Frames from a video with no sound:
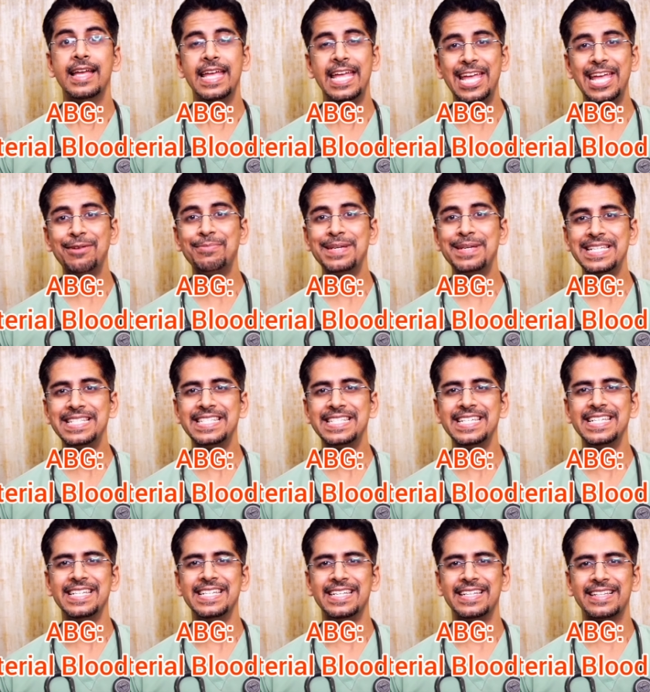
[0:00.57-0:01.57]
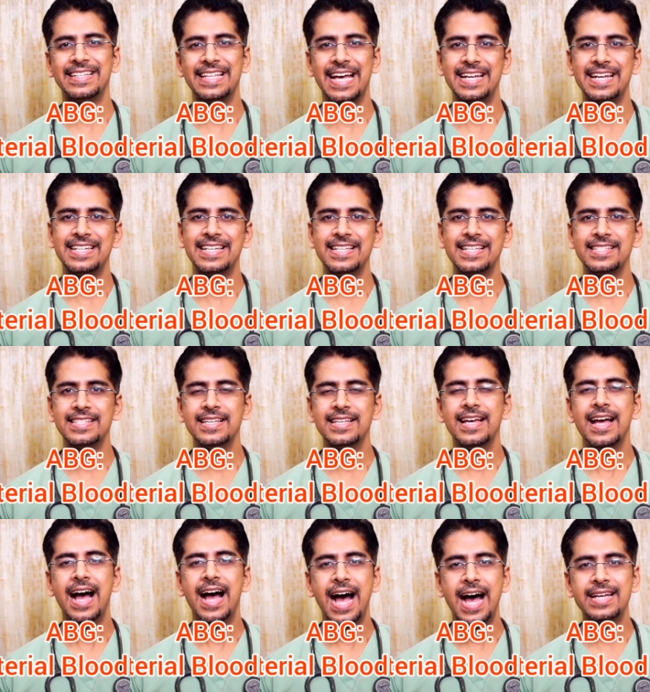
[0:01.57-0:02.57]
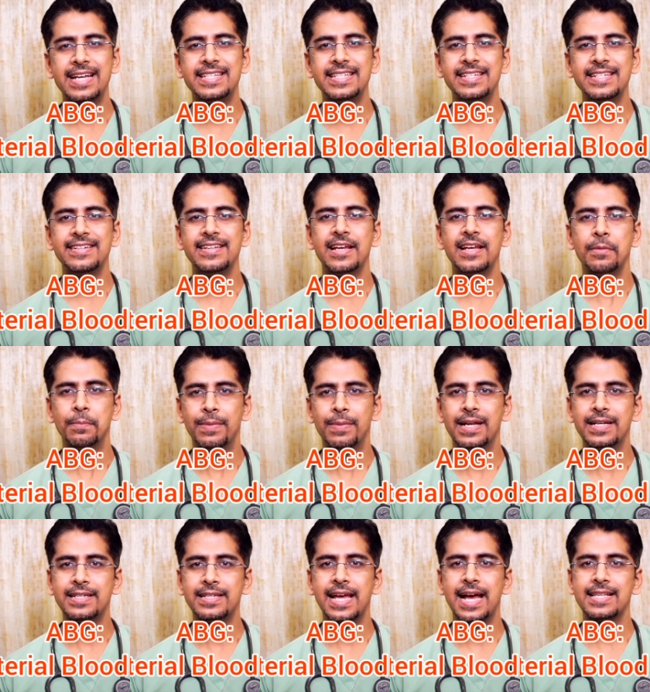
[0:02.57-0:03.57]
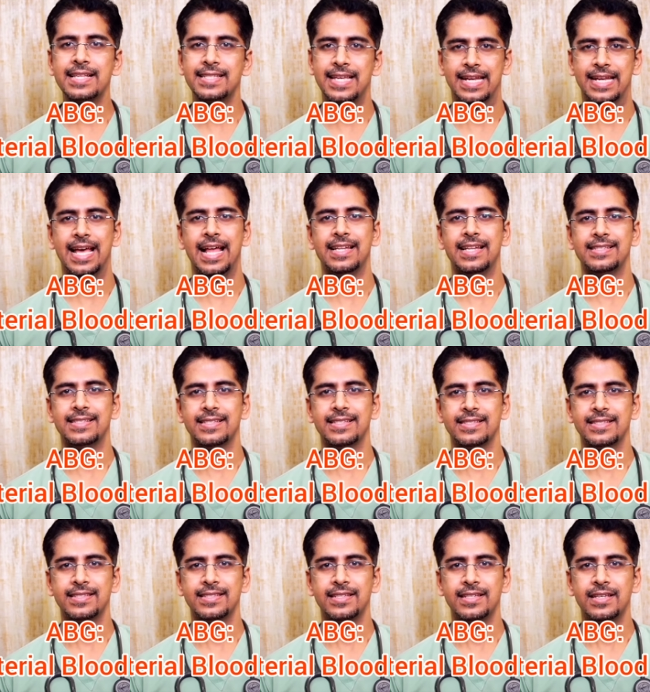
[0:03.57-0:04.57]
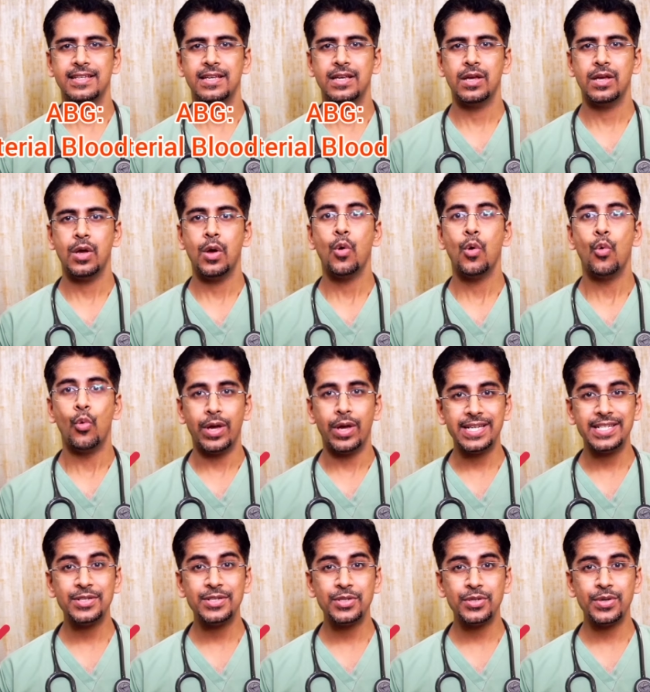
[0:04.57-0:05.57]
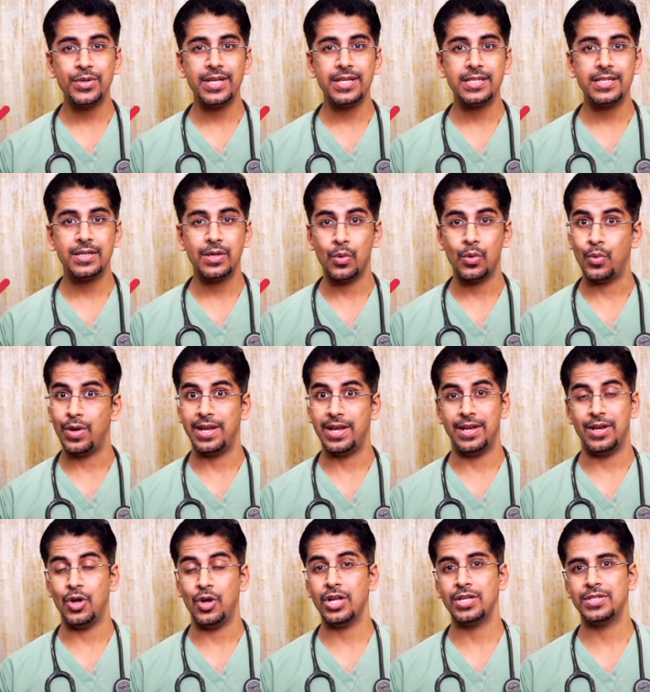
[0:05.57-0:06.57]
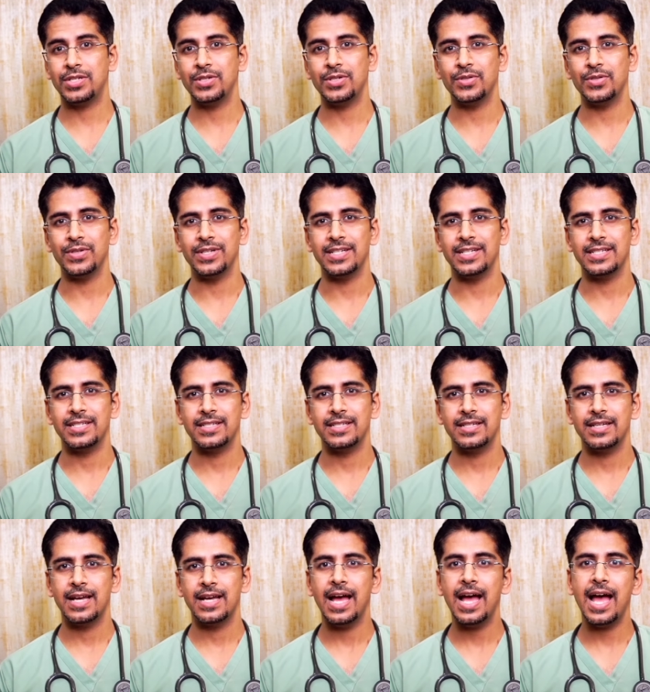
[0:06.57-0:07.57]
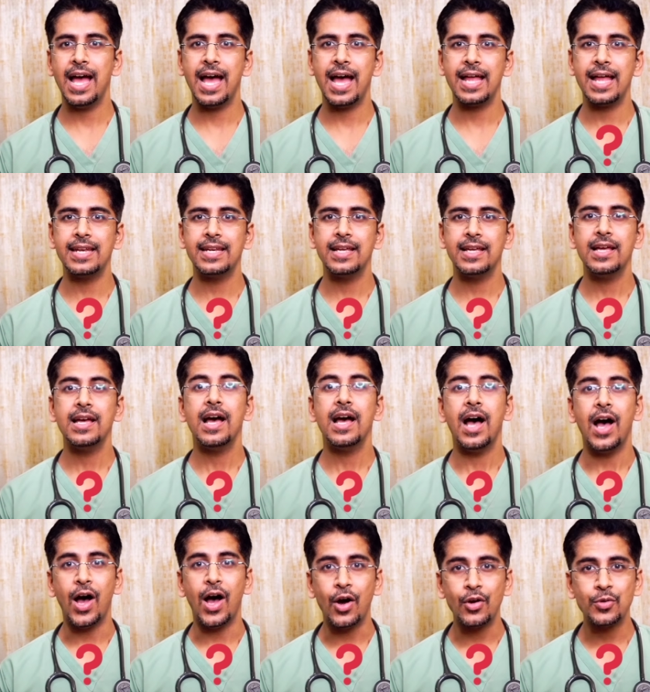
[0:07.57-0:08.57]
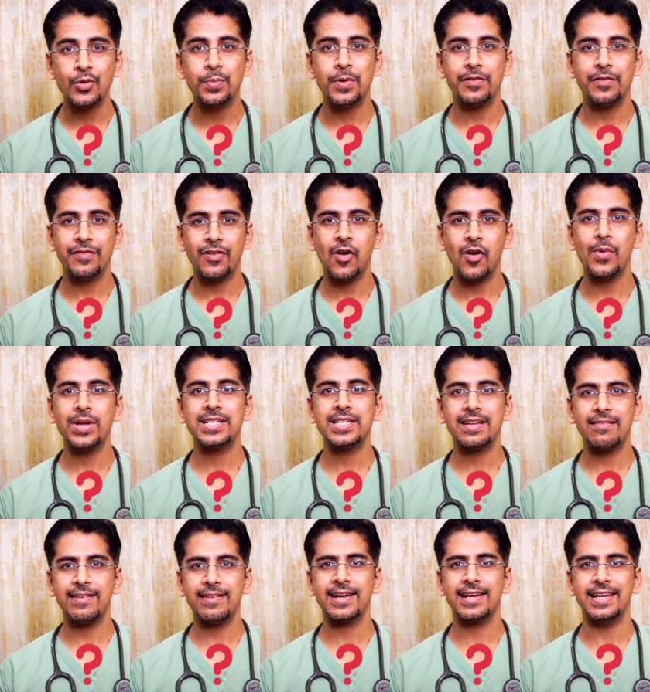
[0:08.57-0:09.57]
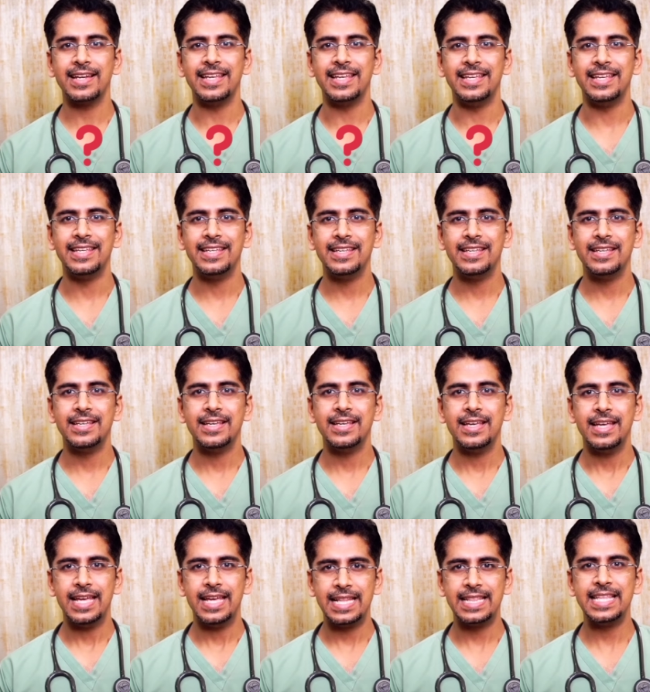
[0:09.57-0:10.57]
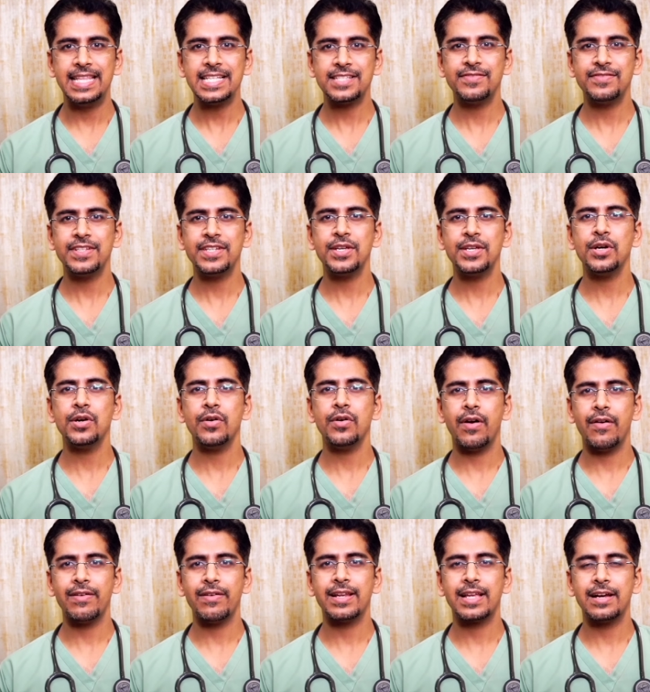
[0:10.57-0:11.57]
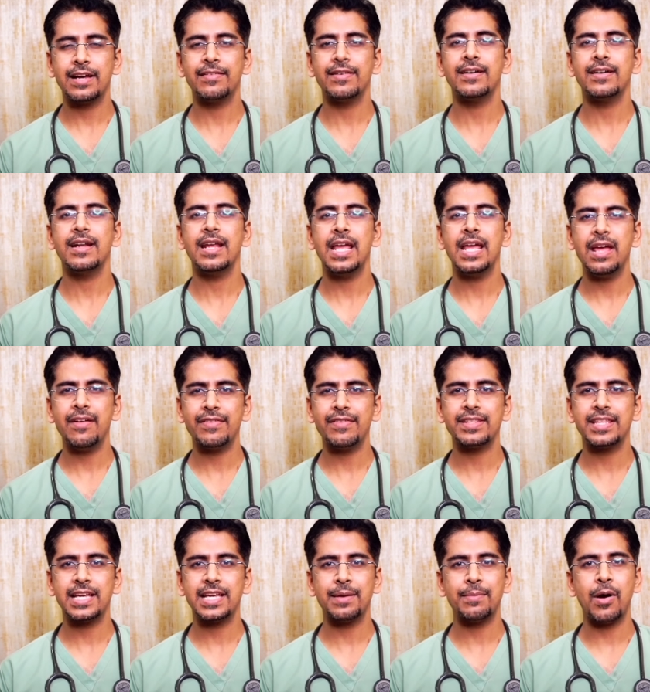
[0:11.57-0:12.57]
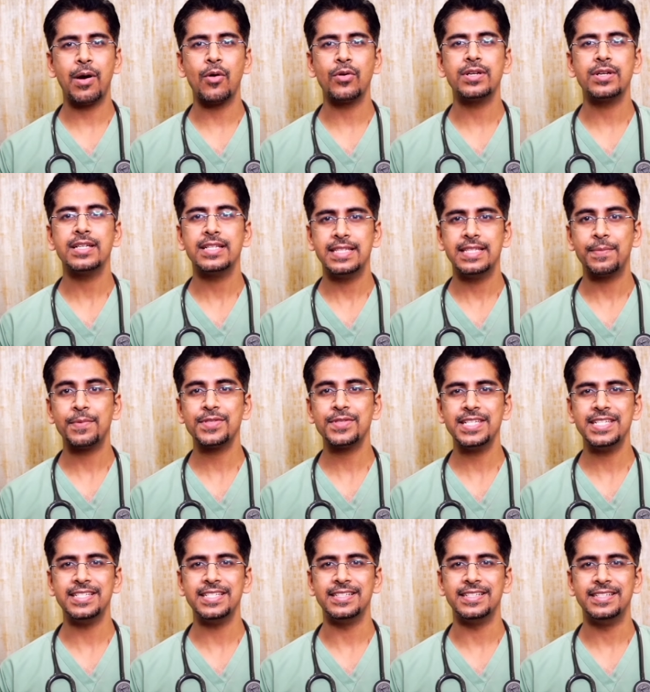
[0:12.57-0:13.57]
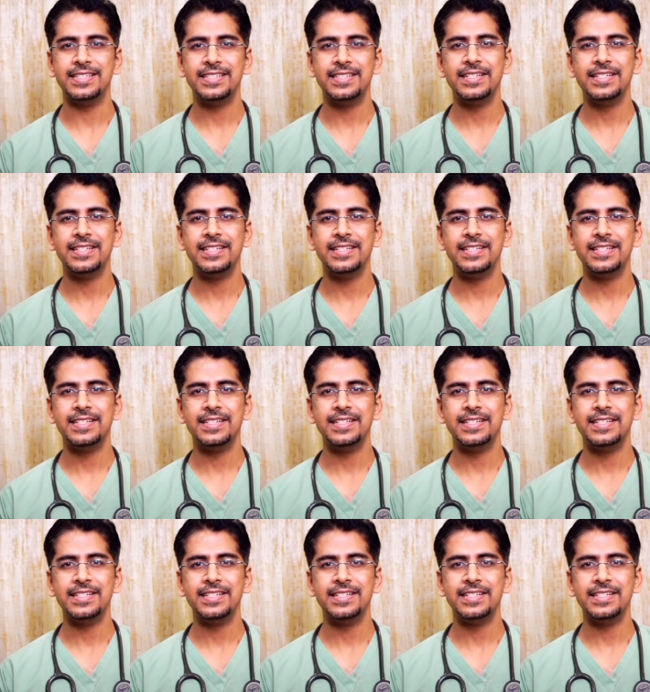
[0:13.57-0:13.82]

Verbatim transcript: ABG, that is arterial blood gas analysis. When to do it, when not to do it, and how to perform it correctly. In this video, I will cover everything about the procedure.